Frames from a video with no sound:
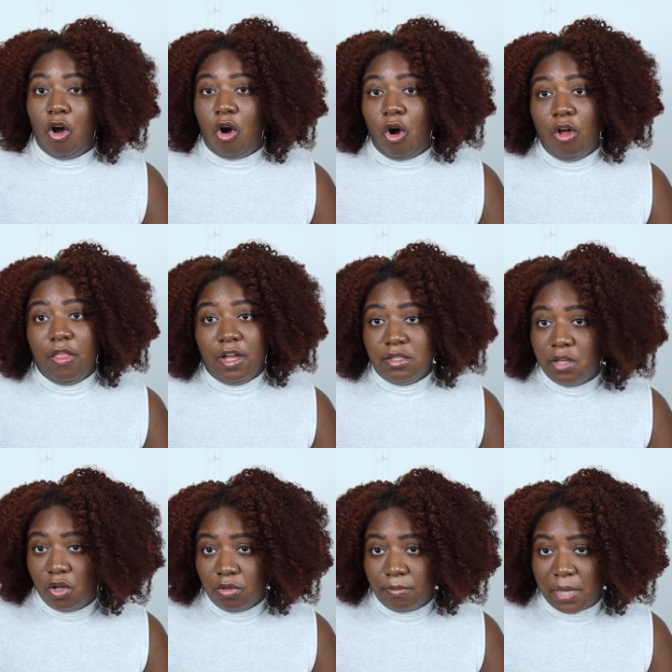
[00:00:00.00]
all that
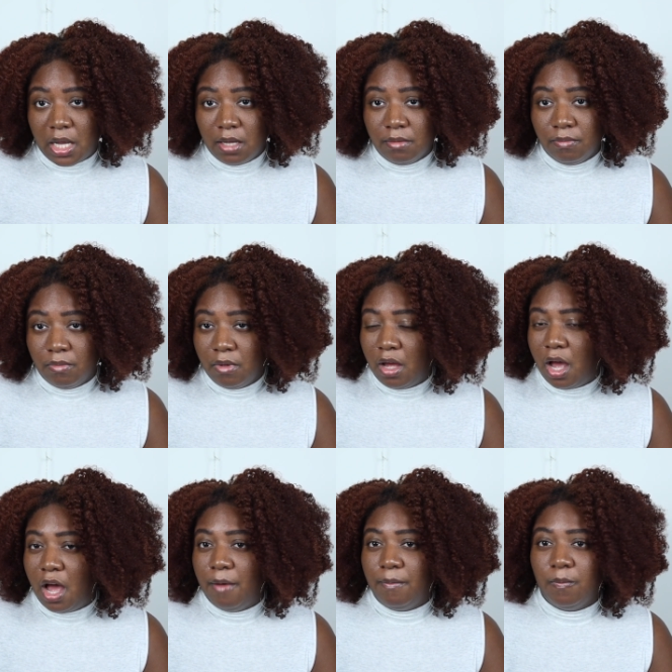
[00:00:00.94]
told me,
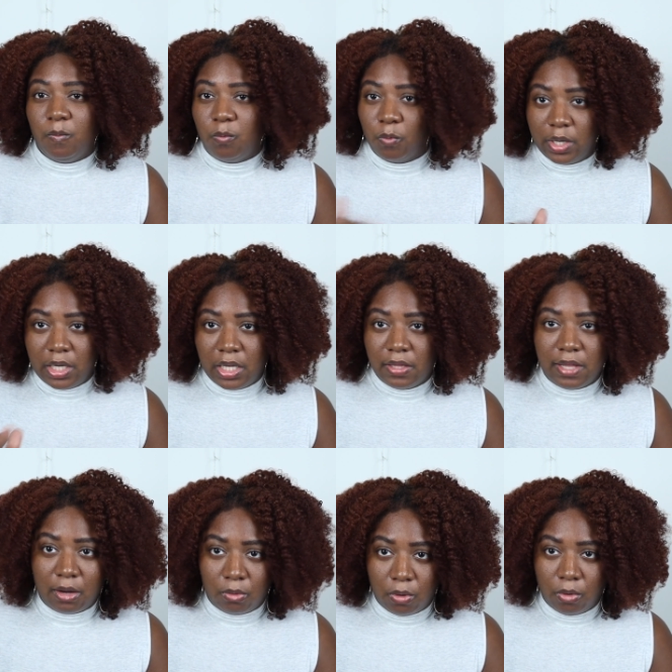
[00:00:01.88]
I'm reading
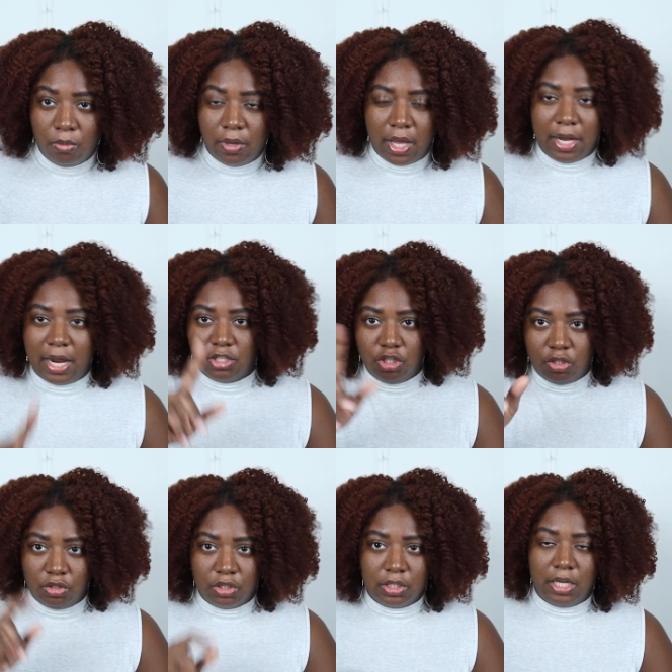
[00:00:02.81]
that quote and actually
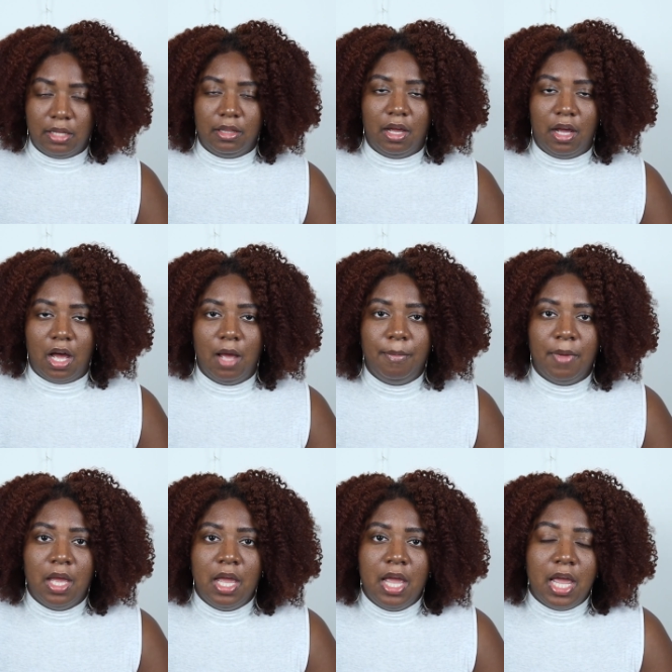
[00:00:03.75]
looking that up,
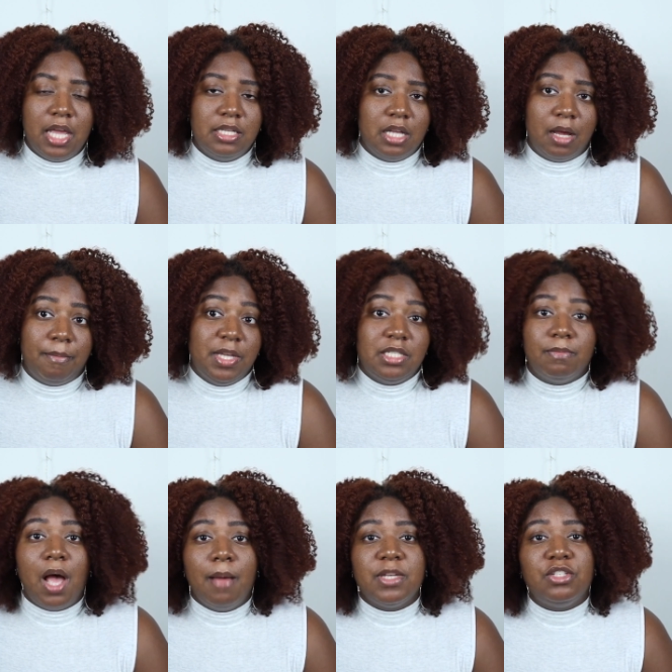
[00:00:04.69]
is Miss
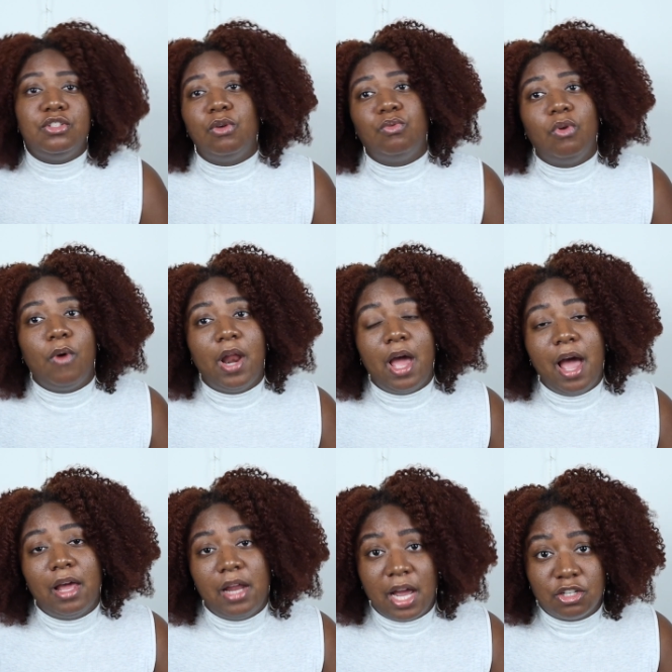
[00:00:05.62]
Mamas don't know
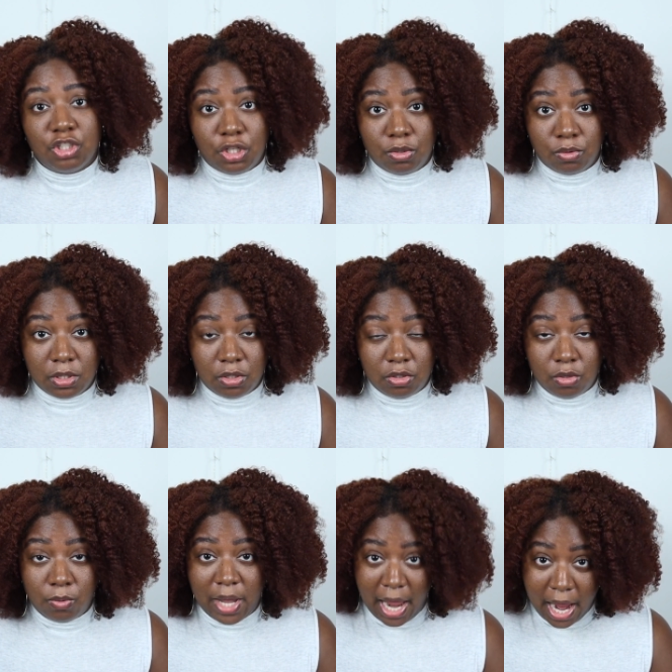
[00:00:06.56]
how to actually
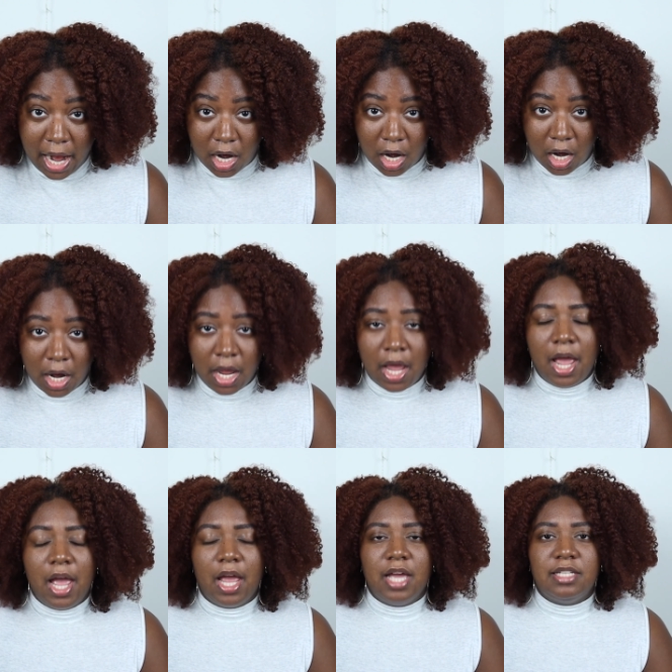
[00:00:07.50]
do hair.
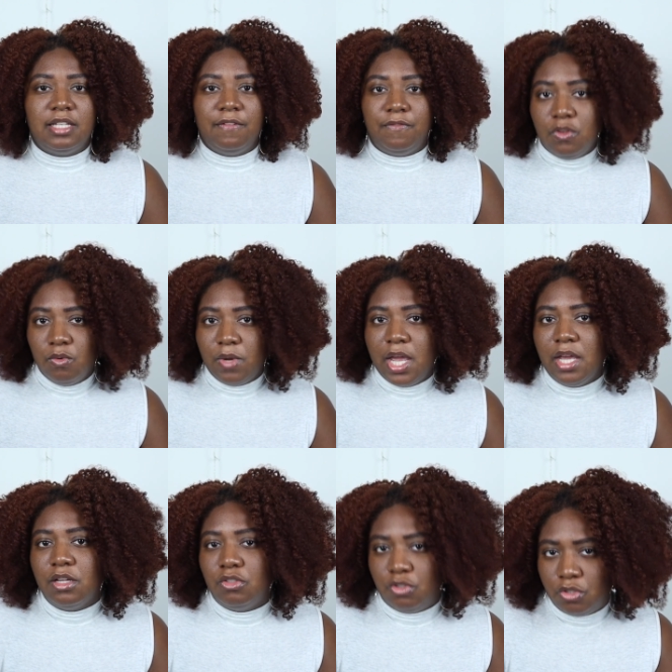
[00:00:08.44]
Because if you
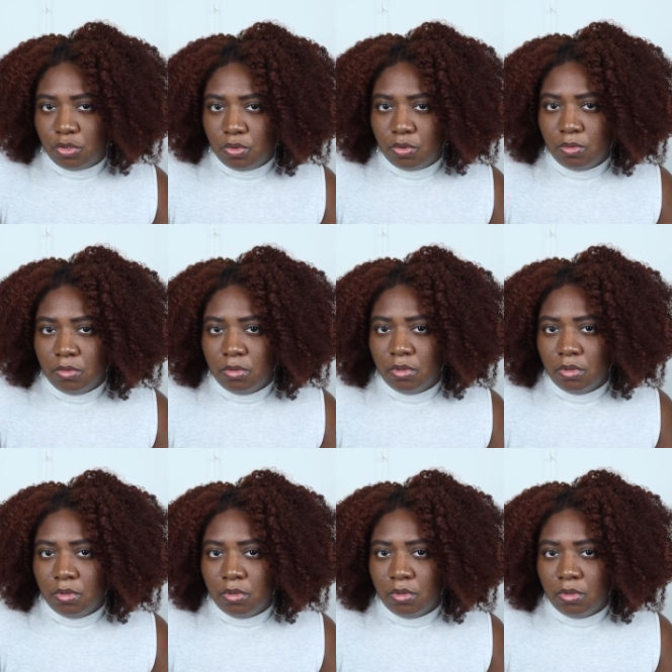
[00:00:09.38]
can't do